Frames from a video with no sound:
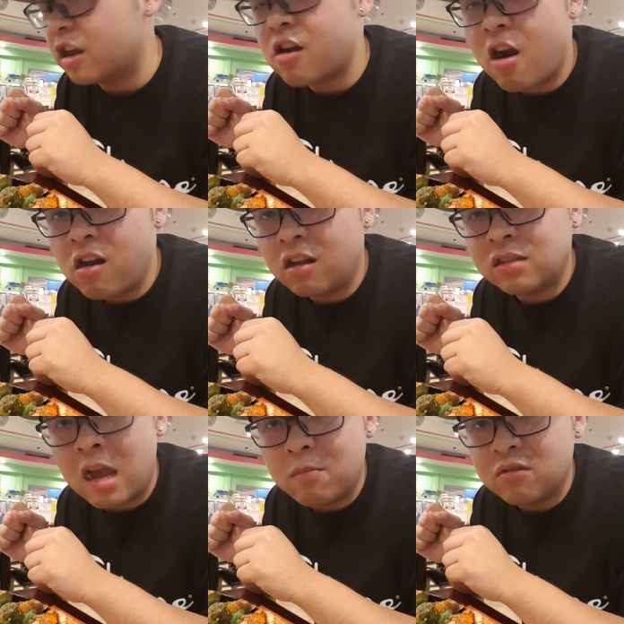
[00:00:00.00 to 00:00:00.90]
A
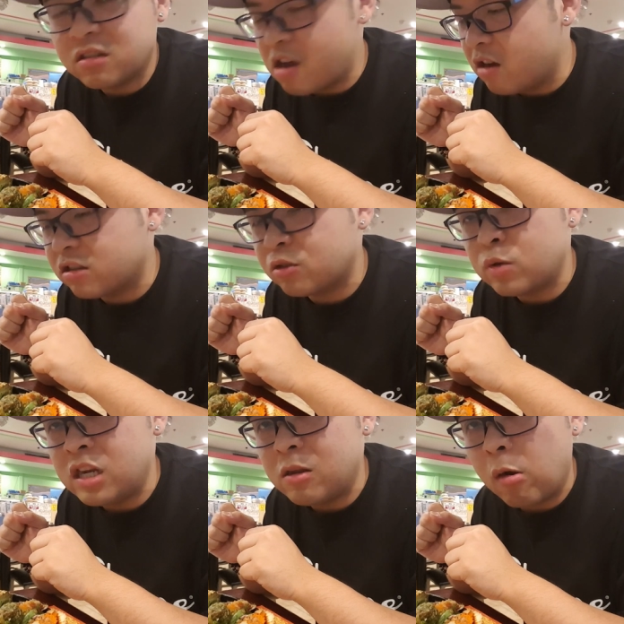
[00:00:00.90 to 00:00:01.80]
garlic tamarind sauce,
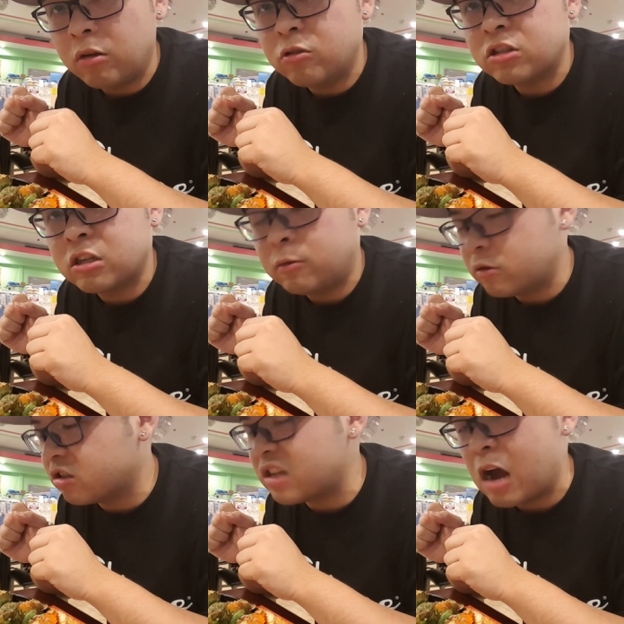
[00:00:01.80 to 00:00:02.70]
sweet, oh,
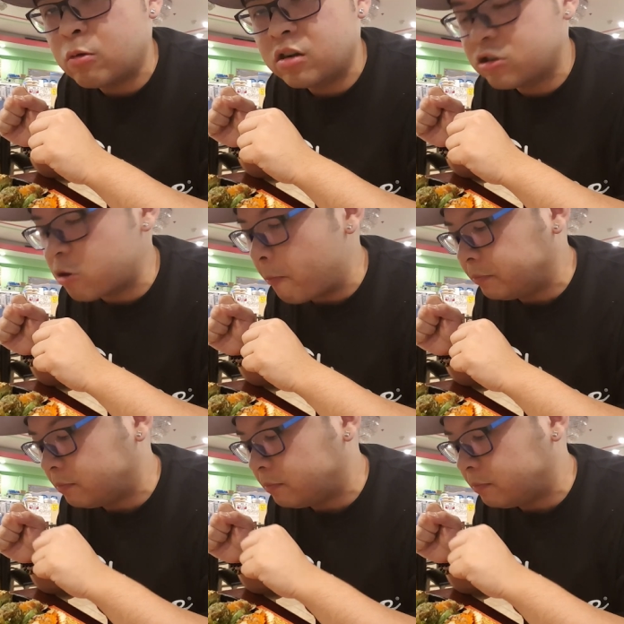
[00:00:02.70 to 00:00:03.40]
sour.